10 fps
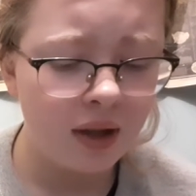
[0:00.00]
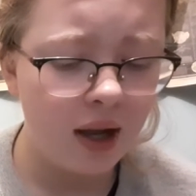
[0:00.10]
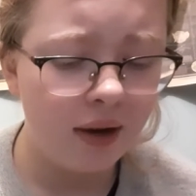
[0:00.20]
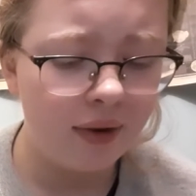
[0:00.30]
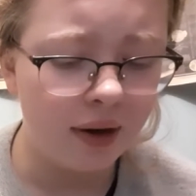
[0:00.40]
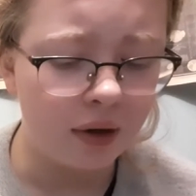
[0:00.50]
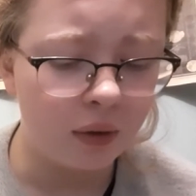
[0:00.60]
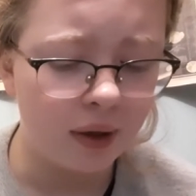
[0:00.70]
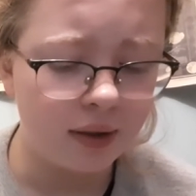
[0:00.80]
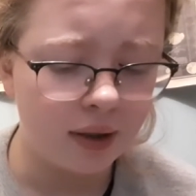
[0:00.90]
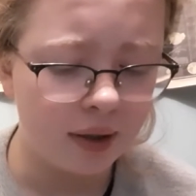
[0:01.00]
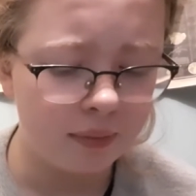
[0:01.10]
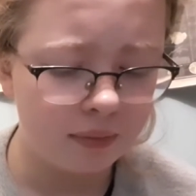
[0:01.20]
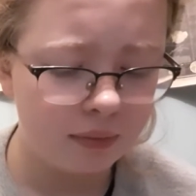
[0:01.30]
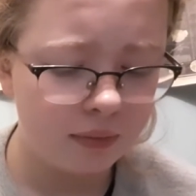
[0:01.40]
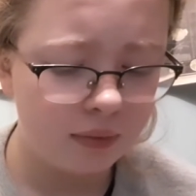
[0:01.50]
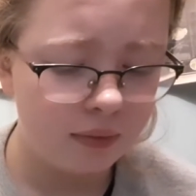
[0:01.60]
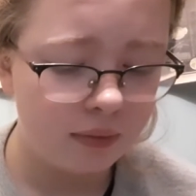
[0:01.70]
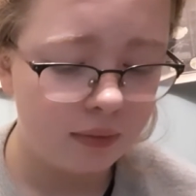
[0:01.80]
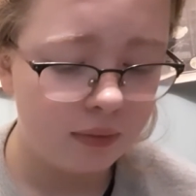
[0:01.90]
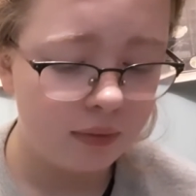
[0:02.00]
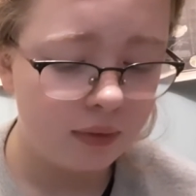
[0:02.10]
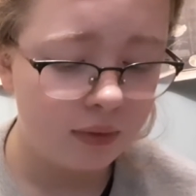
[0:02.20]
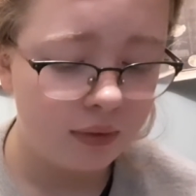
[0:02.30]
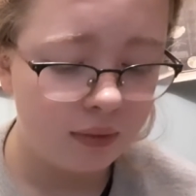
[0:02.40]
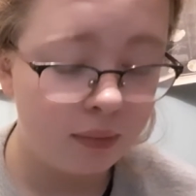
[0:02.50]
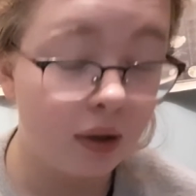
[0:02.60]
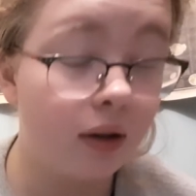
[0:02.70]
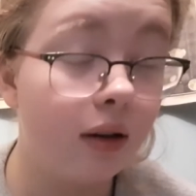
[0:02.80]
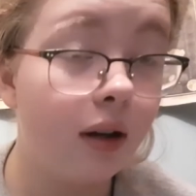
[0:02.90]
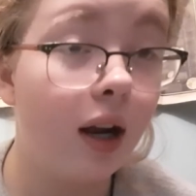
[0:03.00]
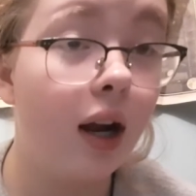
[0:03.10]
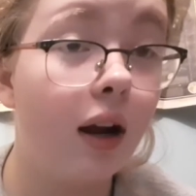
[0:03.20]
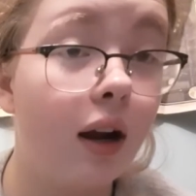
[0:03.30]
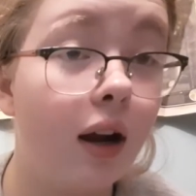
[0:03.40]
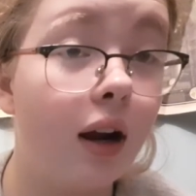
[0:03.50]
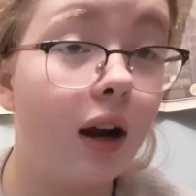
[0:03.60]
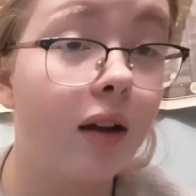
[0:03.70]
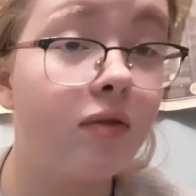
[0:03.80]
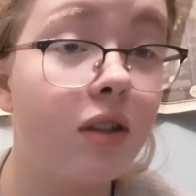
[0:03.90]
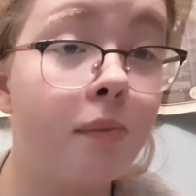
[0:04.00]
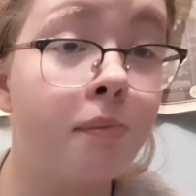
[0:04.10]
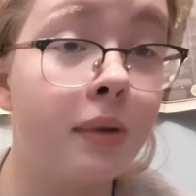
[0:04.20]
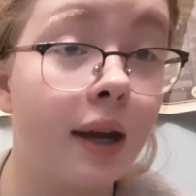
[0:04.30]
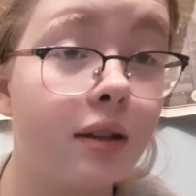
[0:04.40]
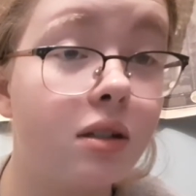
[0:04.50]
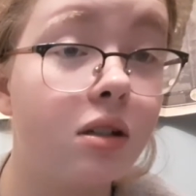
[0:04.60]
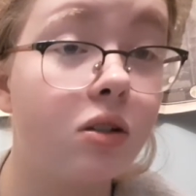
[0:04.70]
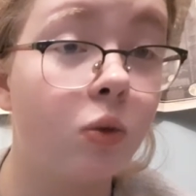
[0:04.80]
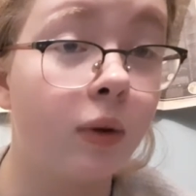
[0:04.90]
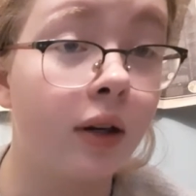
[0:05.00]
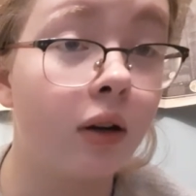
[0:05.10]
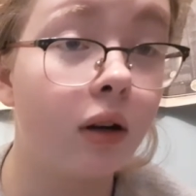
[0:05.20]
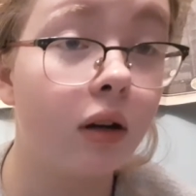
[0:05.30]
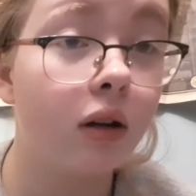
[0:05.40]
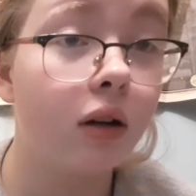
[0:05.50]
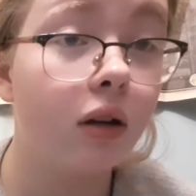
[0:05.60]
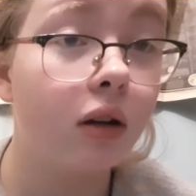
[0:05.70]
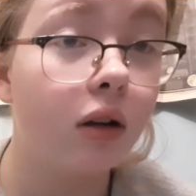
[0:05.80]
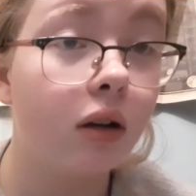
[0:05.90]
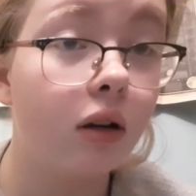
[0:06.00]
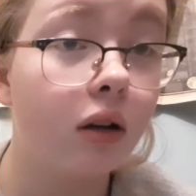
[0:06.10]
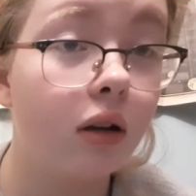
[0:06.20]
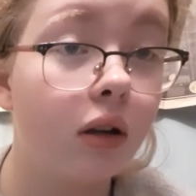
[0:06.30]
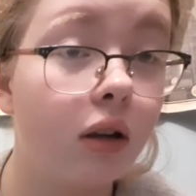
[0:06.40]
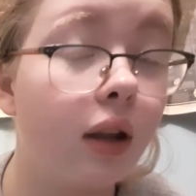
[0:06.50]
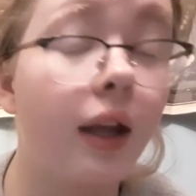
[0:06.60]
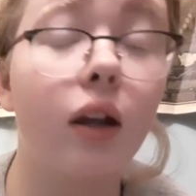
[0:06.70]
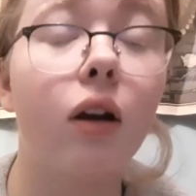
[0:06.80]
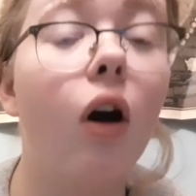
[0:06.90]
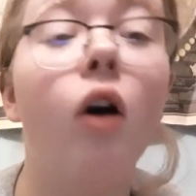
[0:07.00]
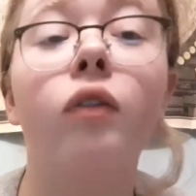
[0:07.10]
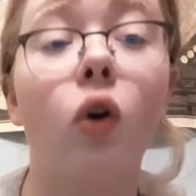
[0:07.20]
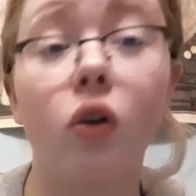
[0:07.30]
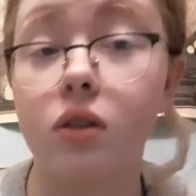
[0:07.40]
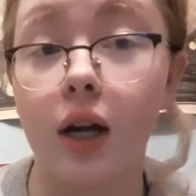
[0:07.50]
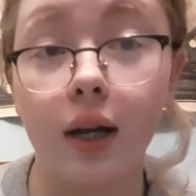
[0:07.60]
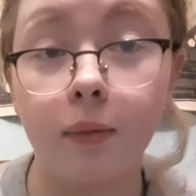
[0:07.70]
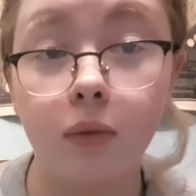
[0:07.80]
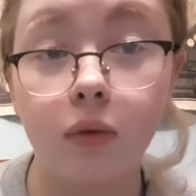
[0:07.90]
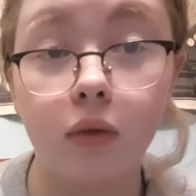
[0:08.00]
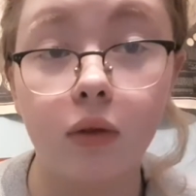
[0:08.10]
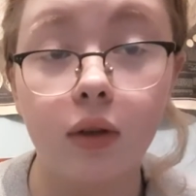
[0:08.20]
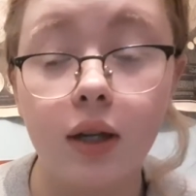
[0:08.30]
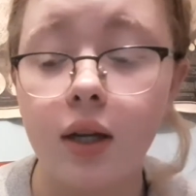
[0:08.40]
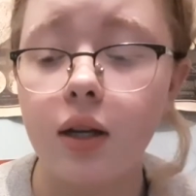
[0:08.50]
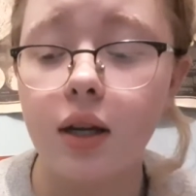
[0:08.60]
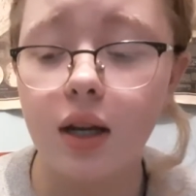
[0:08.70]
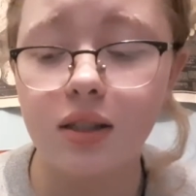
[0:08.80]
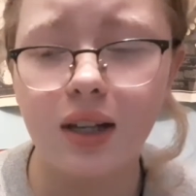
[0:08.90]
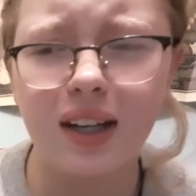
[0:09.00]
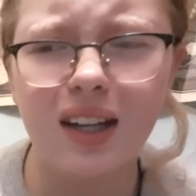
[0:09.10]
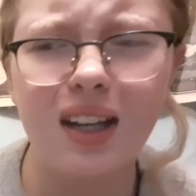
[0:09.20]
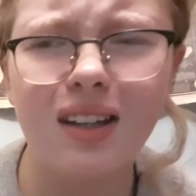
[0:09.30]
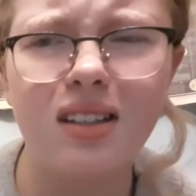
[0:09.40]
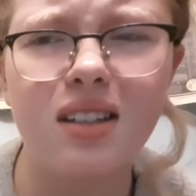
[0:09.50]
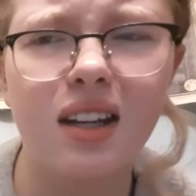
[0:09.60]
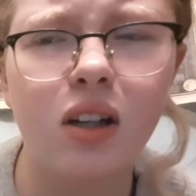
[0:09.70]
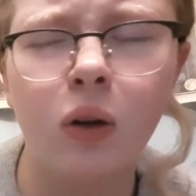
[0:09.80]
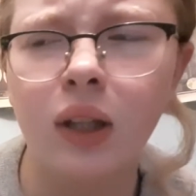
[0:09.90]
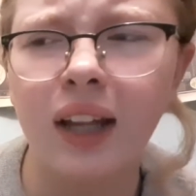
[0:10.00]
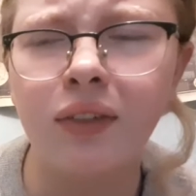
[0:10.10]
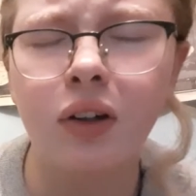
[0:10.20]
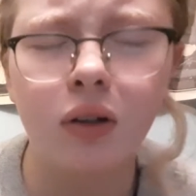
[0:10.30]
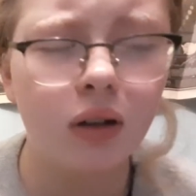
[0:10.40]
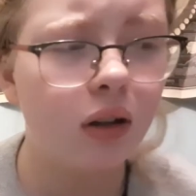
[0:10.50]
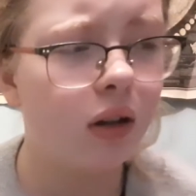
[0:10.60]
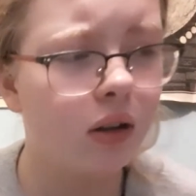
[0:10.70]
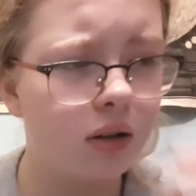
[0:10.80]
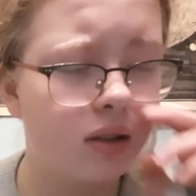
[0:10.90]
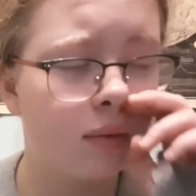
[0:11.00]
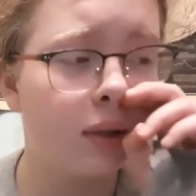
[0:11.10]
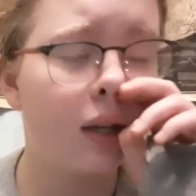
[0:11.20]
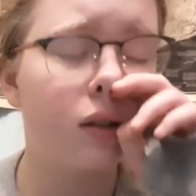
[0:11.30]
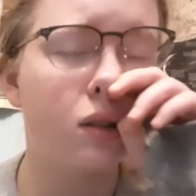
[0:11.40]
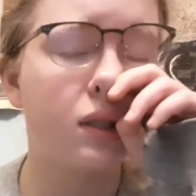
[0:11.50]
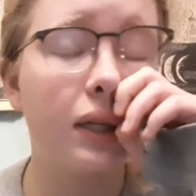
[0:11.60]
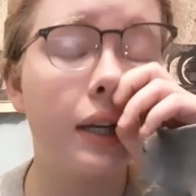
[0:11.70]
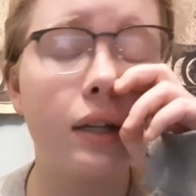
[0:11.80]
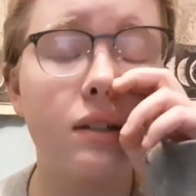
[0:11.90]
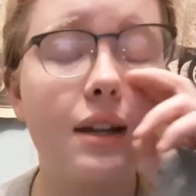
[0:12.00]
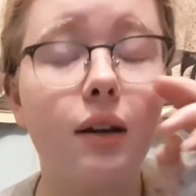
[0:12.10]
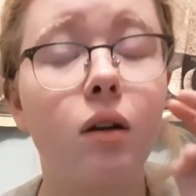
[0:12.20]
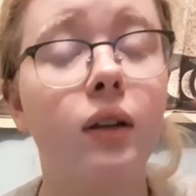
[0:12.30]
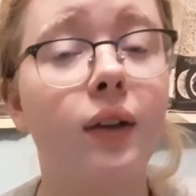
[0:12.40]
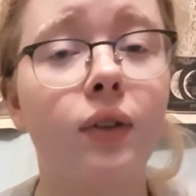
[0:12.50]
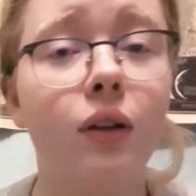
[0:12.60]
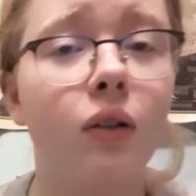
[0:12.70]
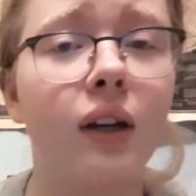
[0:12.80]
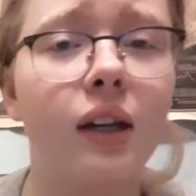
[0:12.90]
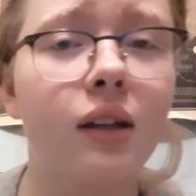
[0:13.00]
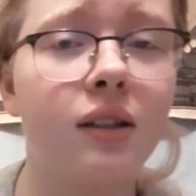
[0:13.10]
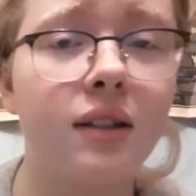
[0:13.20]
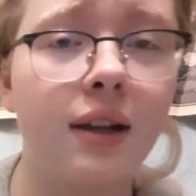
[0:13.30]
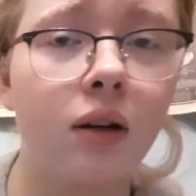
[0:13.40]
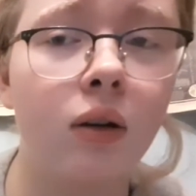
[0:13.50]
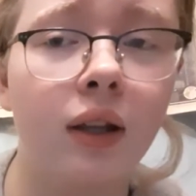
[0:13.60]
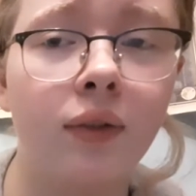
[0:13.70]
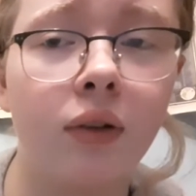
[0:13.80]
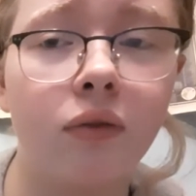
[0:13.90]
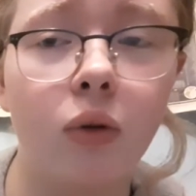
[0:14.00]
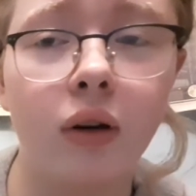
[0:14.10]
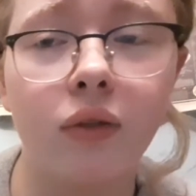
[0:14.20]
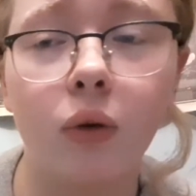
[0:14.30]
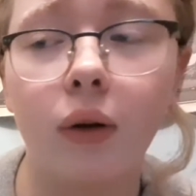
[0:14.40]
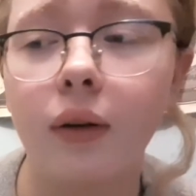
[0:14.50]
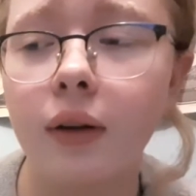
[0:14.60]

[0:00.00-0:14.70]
I've had a great time. Bro, I have the best Twitter, like, of all time. It's like Kid Nintendo 11 or something. Just Kid Nintendo 11 or Kid Nintendo 1144.